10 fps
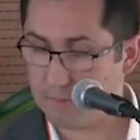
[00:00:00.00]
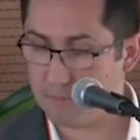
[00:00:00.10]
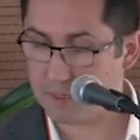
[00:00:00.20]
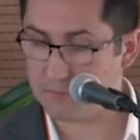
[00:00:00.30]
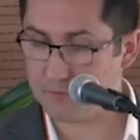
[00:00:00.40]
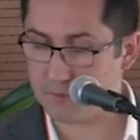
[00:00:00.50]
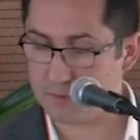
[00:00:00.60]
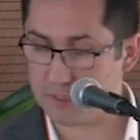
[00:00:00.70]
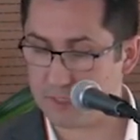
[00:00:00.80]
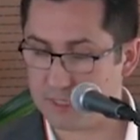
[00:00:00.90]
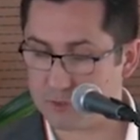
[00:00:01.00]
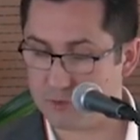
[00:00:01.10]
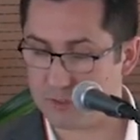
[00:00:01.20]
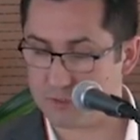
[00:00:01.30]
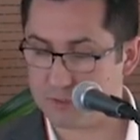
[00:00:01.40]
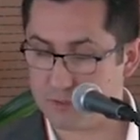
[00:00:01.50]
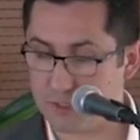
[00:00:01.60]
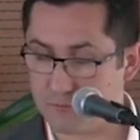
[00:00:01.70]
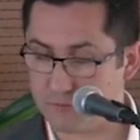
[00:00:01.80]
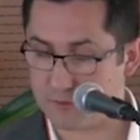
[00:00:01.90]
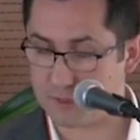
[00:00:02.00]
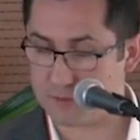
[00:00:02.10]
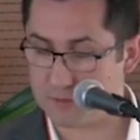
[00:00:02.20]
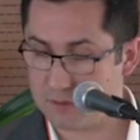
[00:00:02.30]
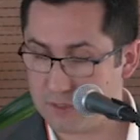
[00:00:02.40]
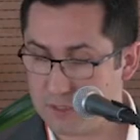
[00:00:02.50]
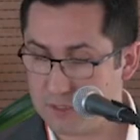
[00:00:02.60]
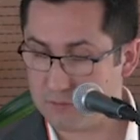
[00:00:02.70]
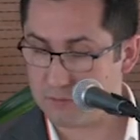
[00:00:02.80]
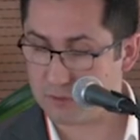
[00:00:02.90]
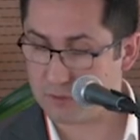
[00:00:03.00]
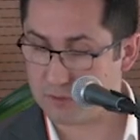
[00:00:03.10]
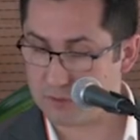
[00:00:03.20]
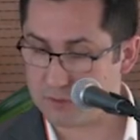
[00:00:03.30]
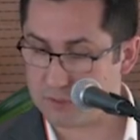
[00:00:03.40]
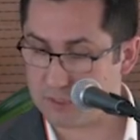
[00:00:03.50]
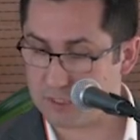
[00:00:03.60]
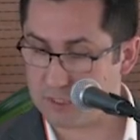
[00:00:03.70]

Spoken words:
But for the lecturers, it's different because